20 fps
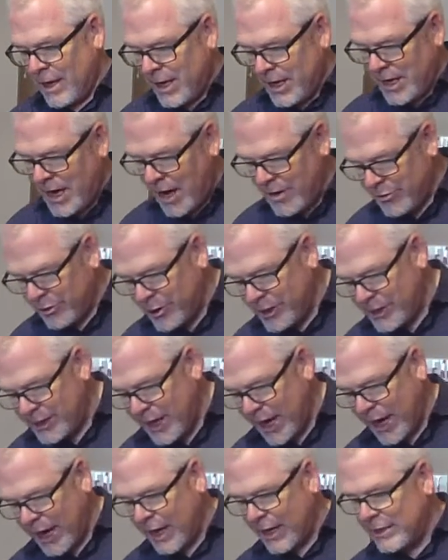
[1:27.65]
He gave her
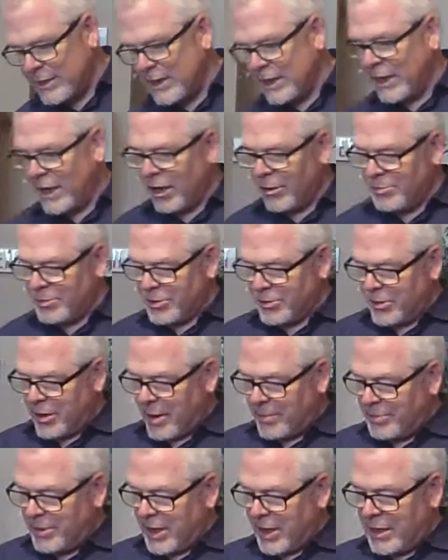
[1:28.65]
his hand and helped her
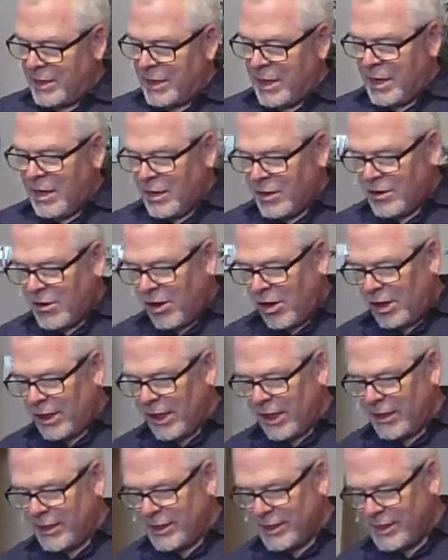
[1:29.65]
up. Then,
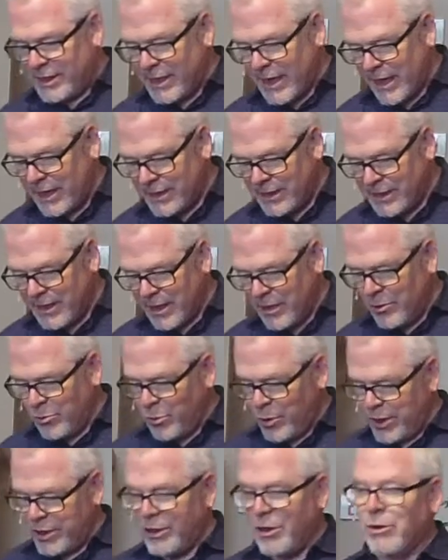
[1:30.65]
calling the saints and
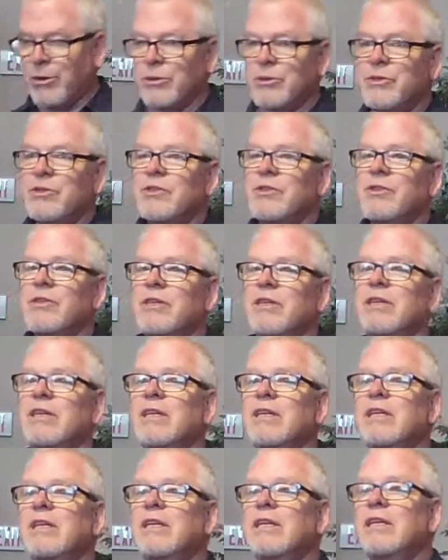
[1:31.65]
widows,
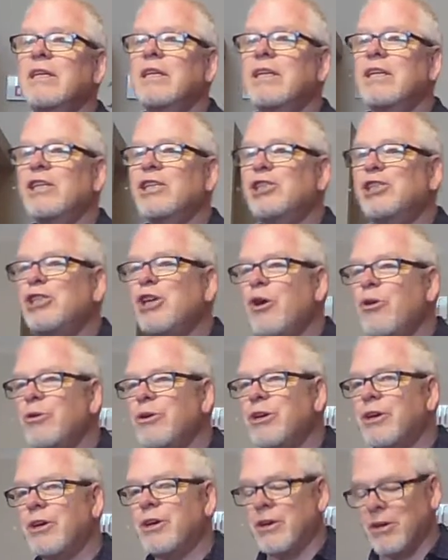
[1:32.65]
he showed
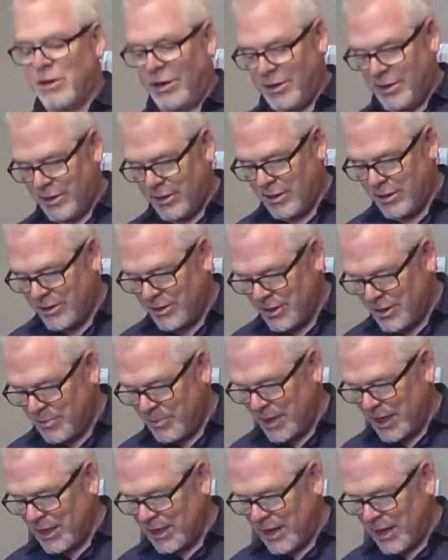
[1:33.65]
her to be